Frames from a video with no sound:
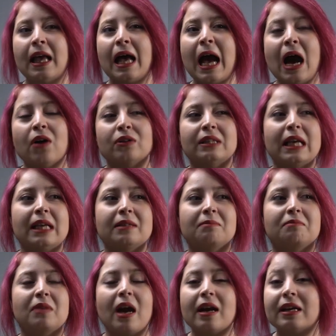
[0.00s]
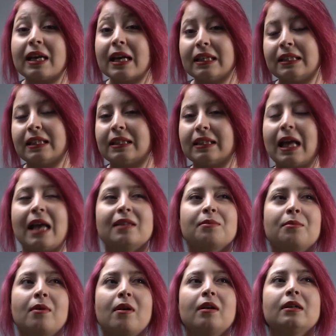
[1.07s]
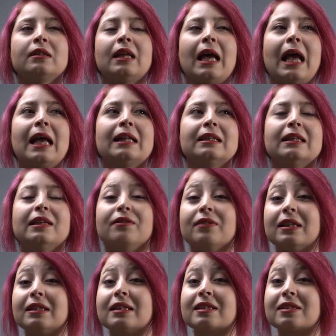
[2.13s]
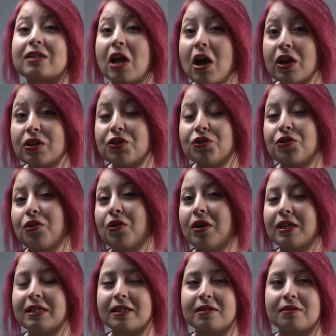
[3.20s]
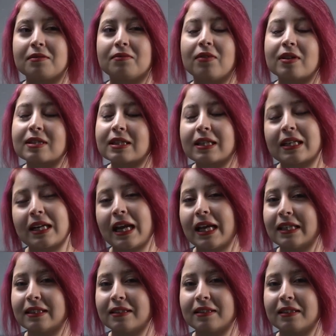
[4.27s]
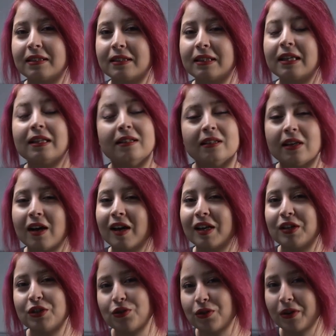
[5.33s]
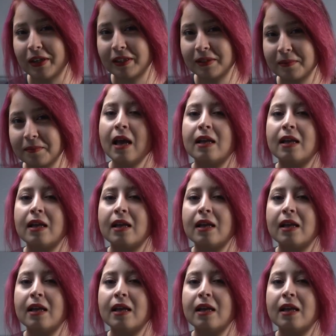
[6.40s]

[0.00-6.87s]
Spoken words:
How they directed that part and even the song choice was great. Really, I enjoyed.